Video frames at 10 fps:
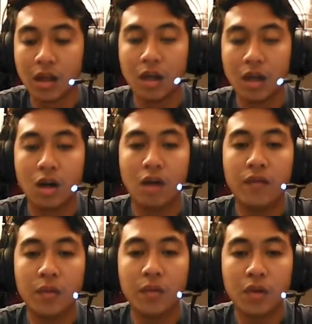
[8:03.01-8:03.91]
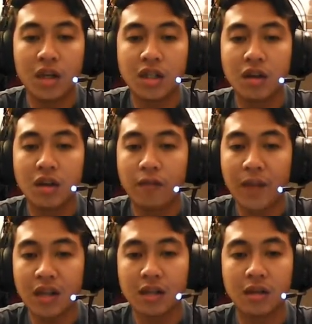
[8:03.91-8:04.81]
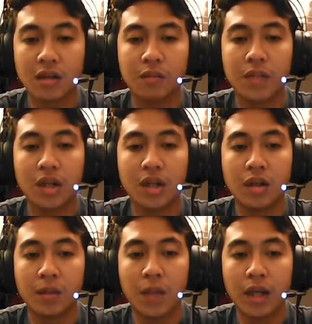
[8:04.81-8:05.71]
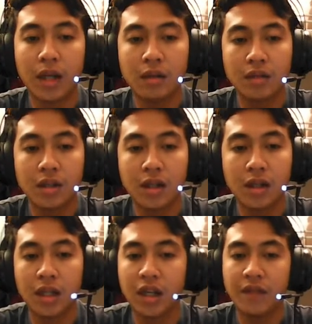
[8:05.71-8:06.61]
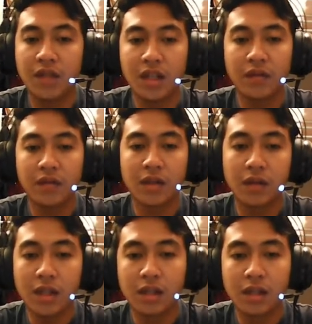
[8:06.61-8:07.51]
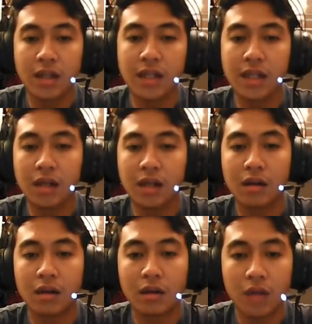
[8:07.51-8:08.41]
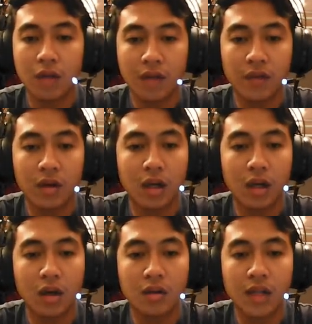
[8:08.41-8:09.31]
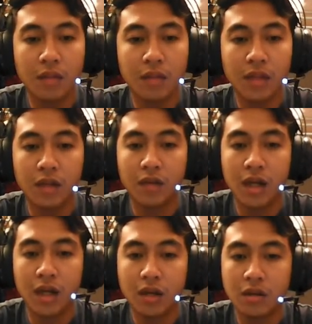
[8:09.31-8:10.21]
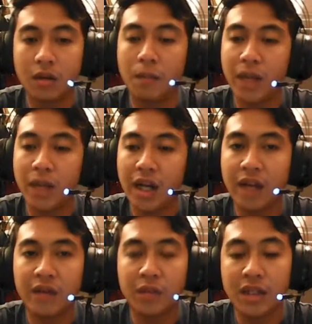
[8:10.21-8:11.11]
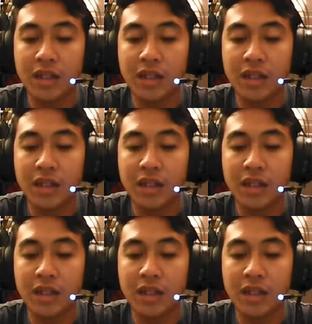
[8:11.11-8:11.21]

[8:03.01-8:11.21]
Overproduction of parts beyond the plan result in FG inventories that sit around for a long time in the warehouse may never be sold.